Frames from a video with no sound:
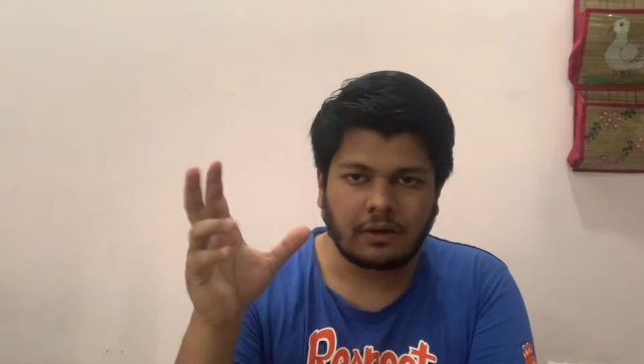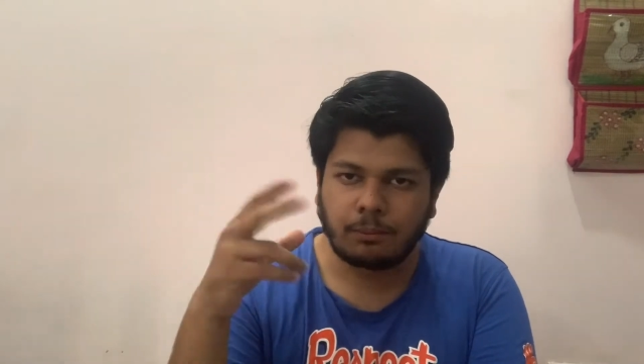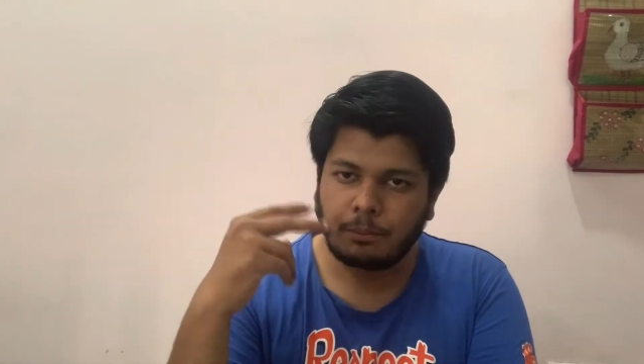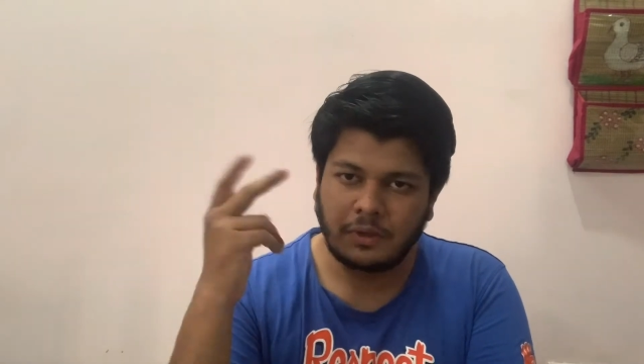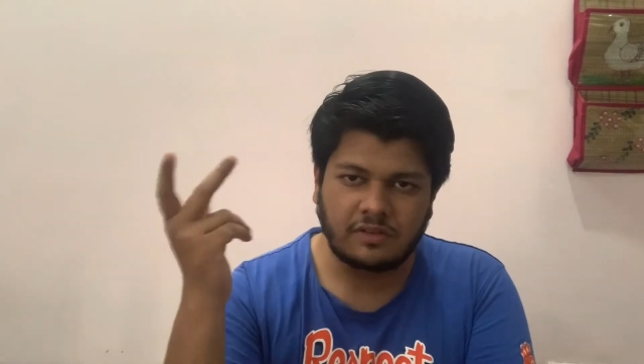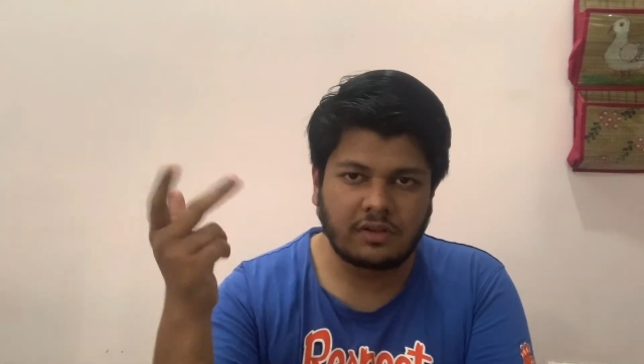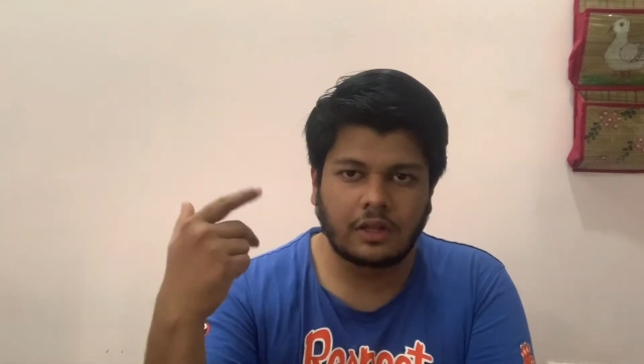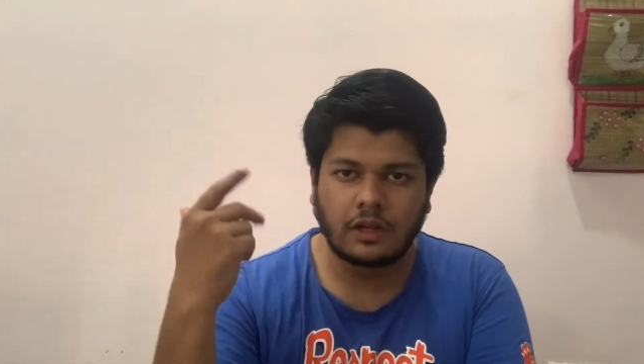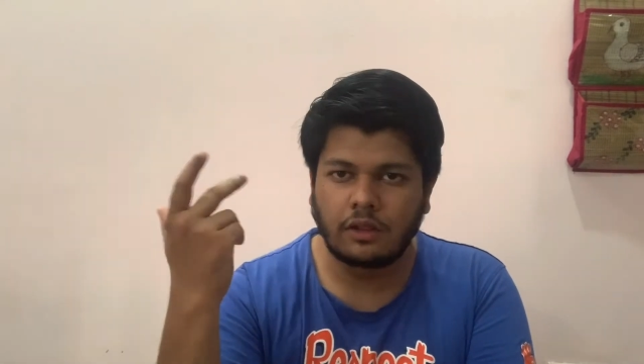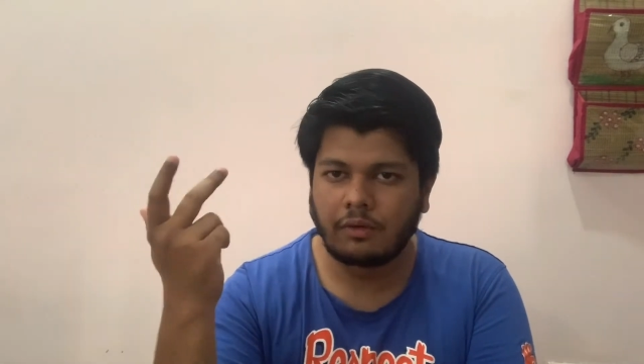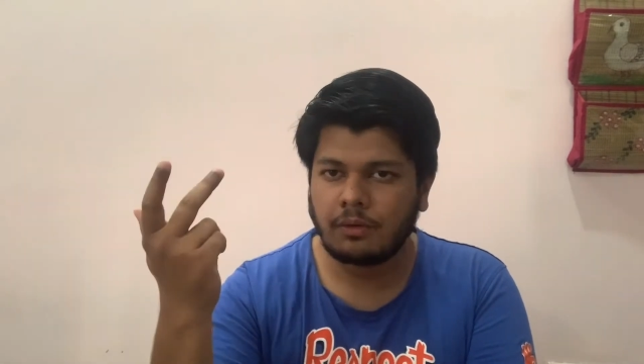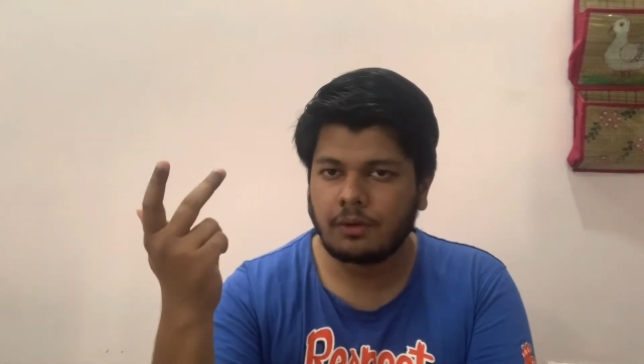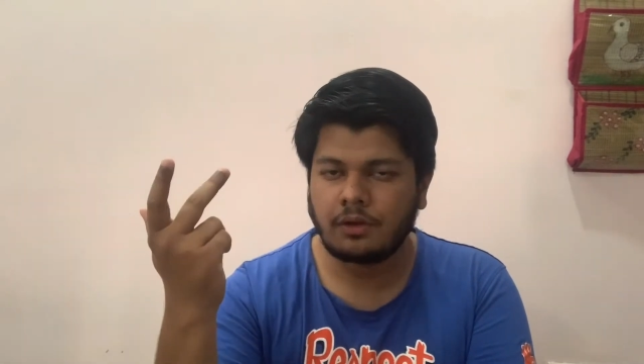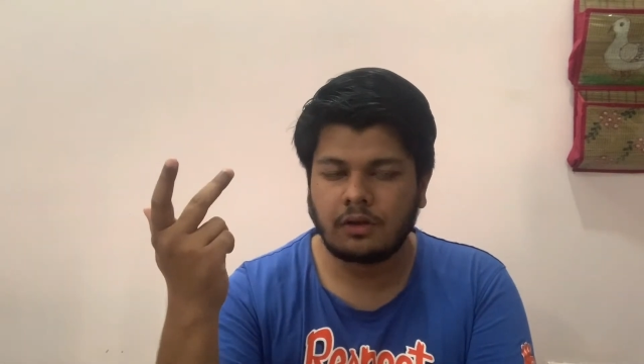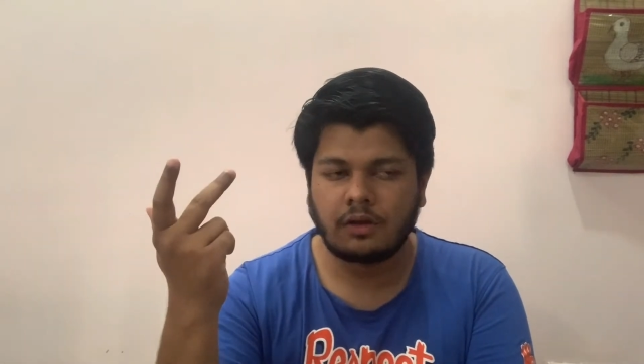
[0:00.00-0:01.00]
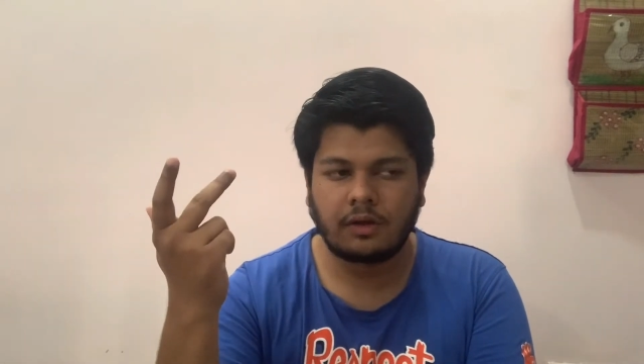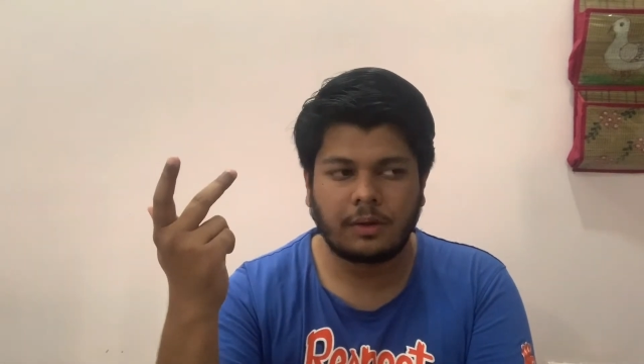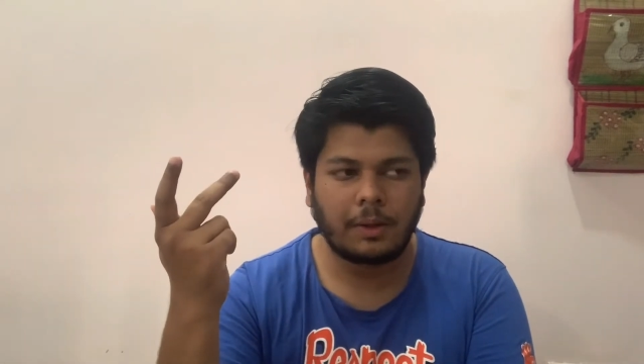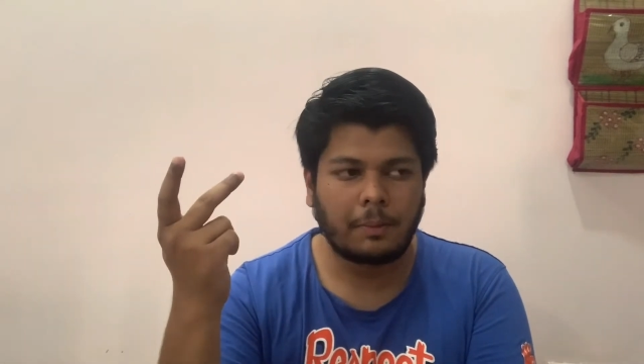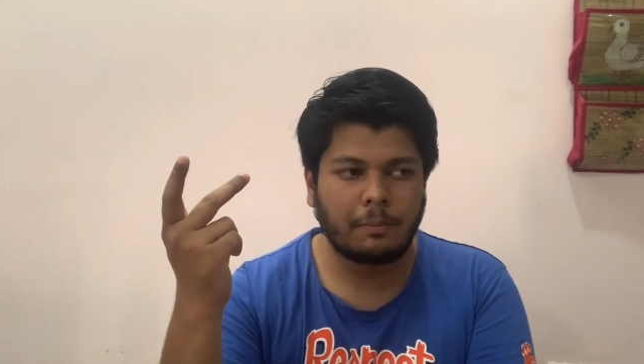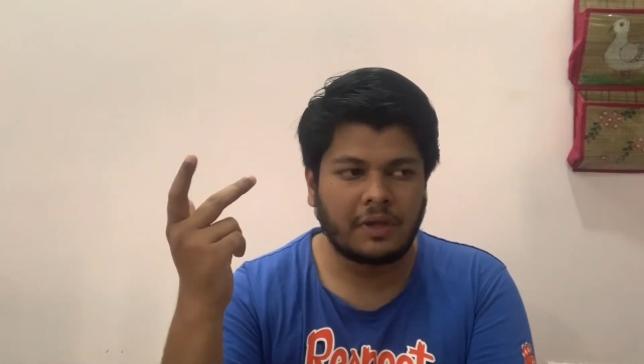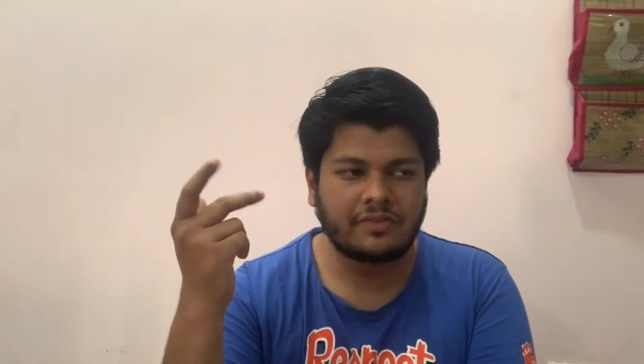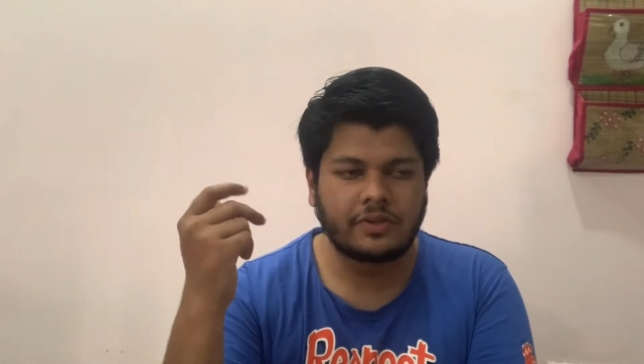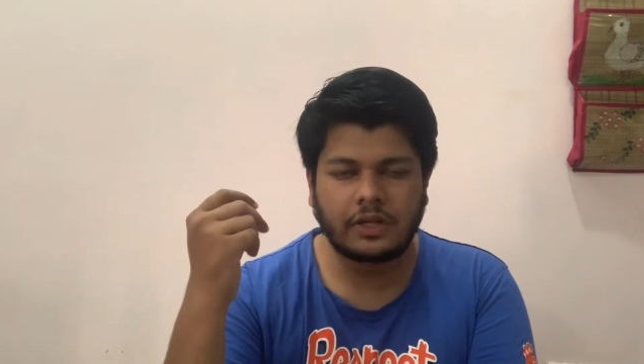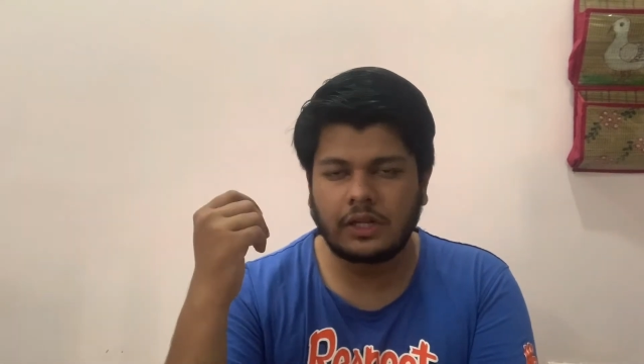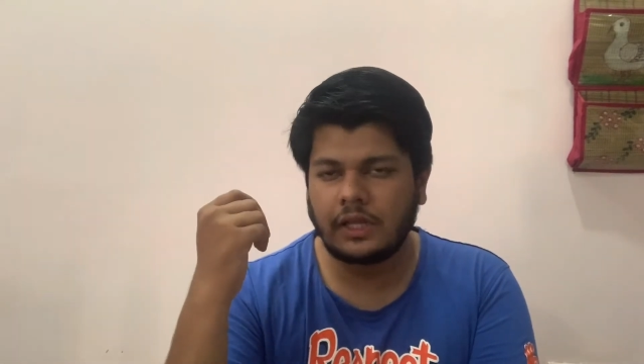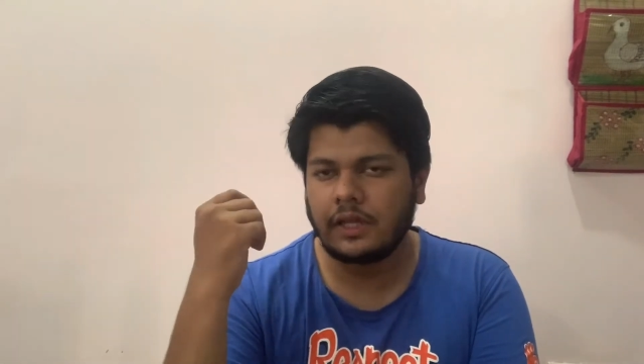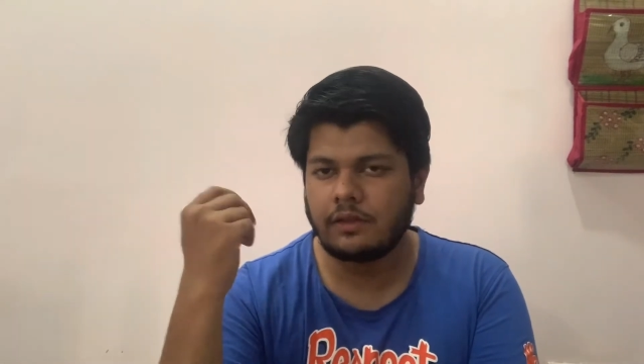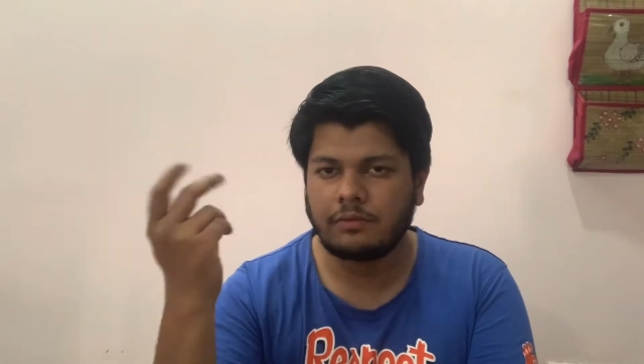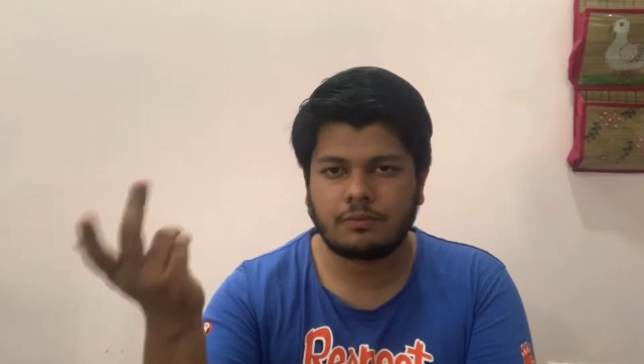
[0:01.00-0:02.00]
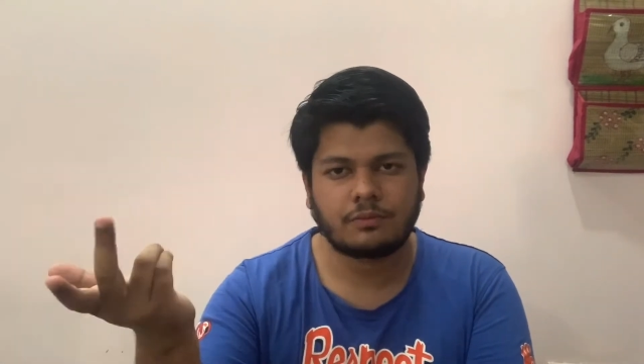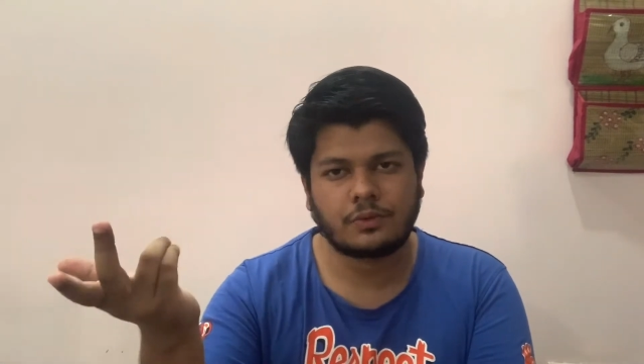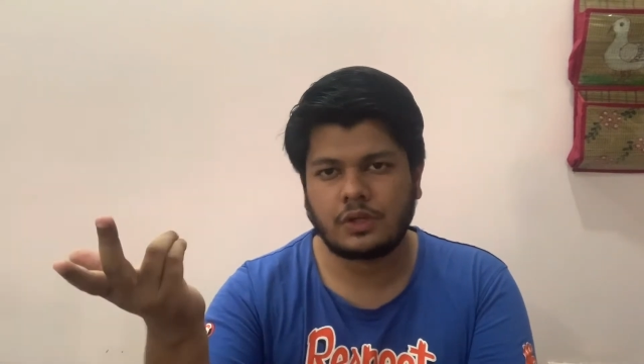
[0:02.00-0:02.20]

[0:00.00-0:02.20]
Basically